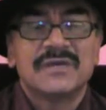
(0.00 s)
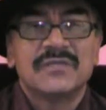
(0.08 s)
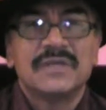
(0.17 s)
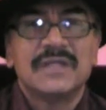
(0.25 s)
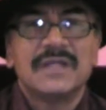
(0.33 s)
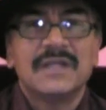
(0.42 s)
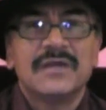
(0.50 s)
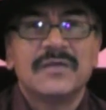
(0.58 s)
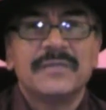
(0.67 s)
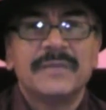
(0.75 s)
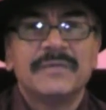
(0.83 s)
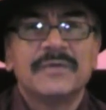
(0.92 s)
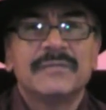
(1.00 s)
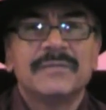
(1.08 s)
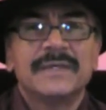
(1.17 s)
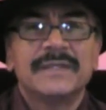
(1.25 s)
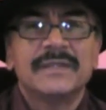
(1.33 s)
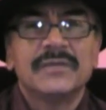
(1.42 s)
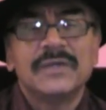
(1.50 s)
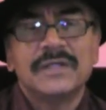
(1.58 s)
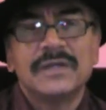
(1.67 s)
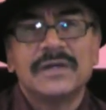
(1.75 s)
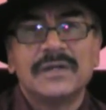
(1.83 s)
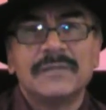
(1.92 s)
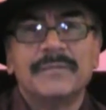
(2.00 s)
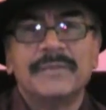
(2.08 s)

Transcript: with a lot of people, but with other